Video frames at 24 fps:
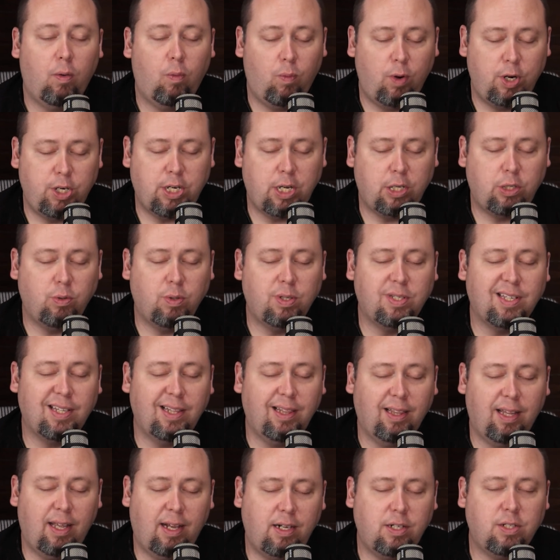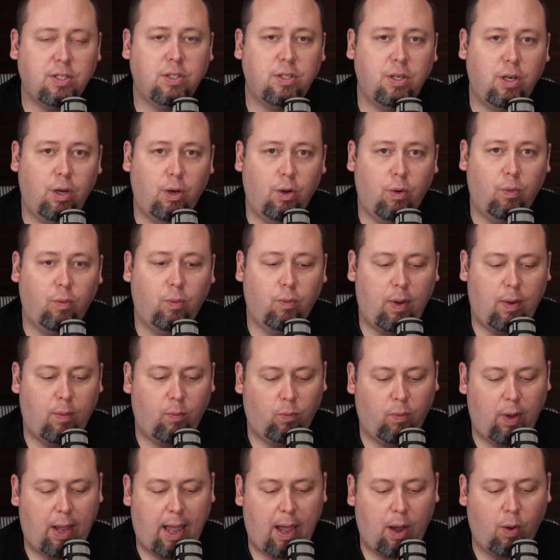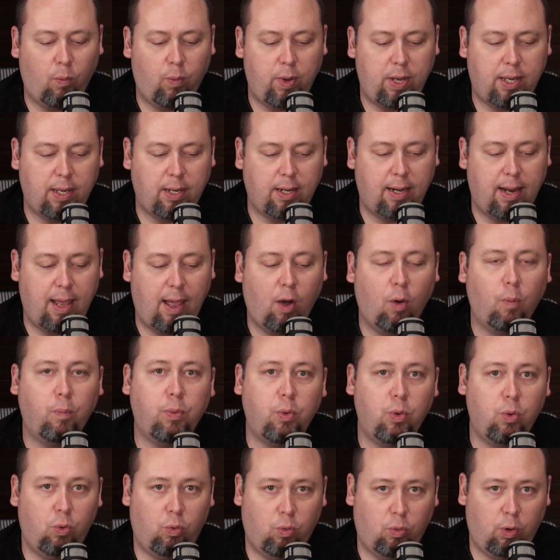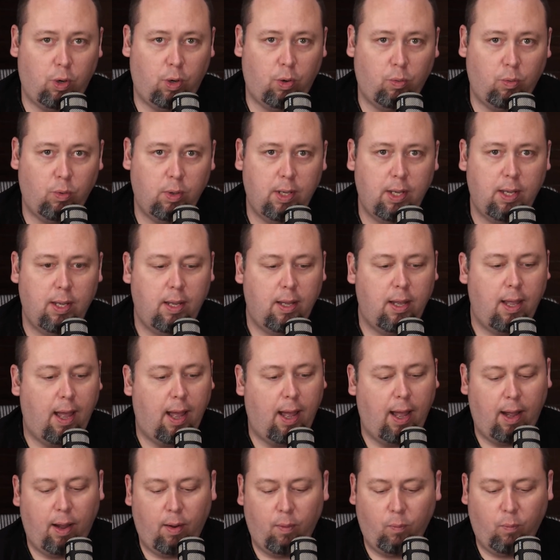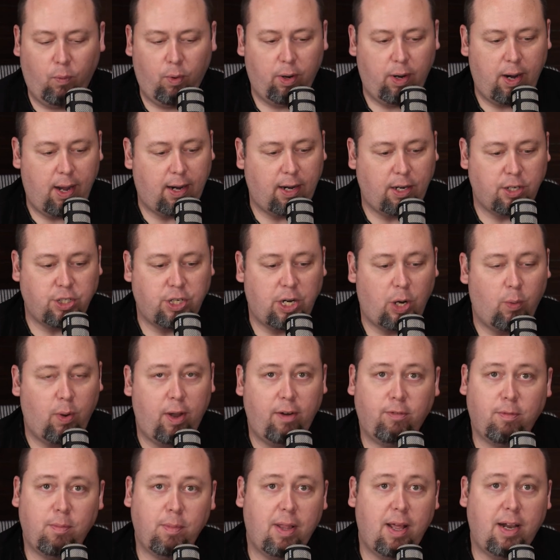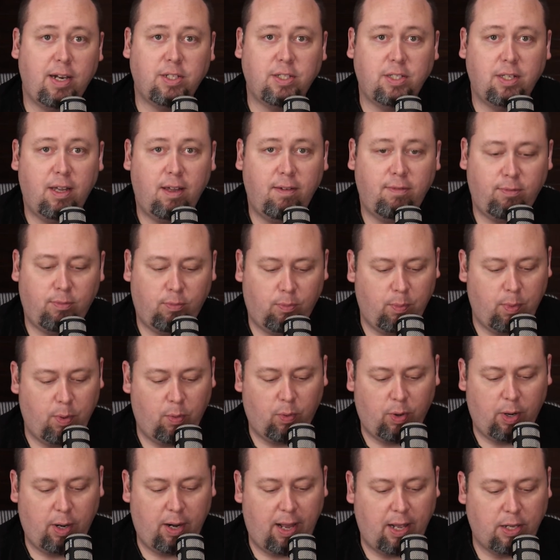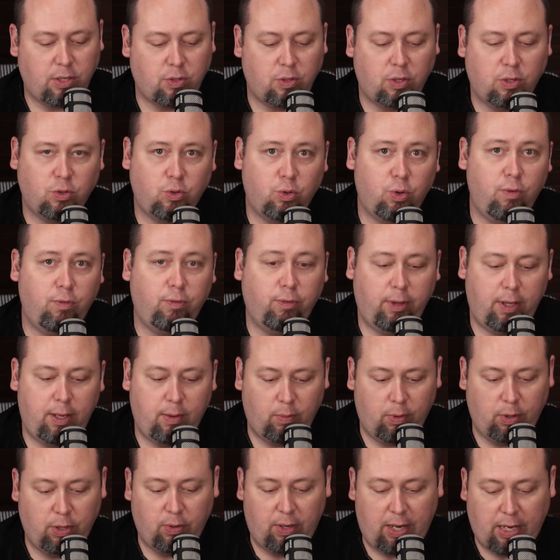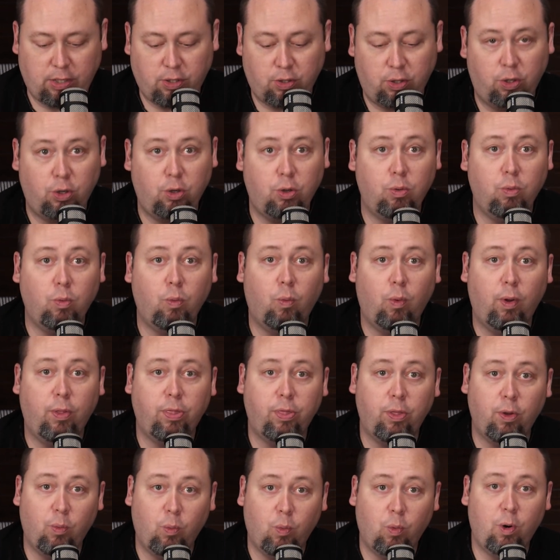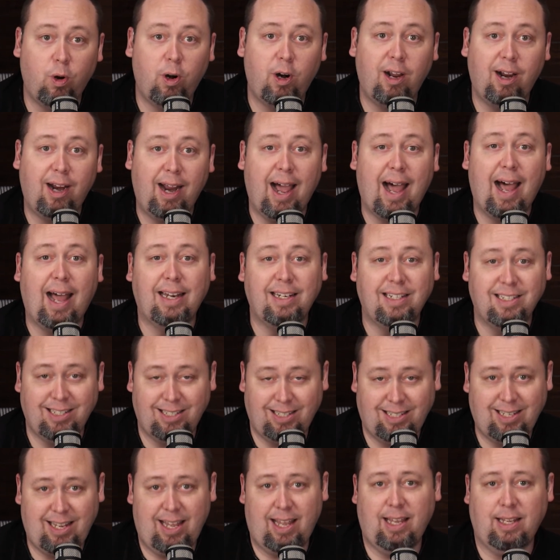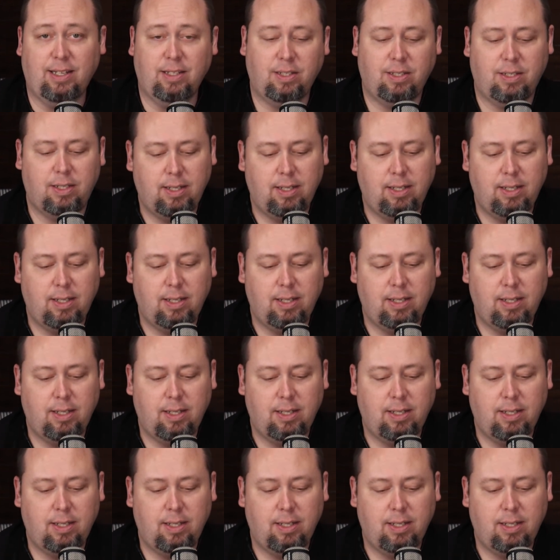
Reach out to us. Let us know how we can help you grow. We're not going to shy away from a lot of stuff, but we're going to answer it truthfully, and we're going to answer you what the Word of God says.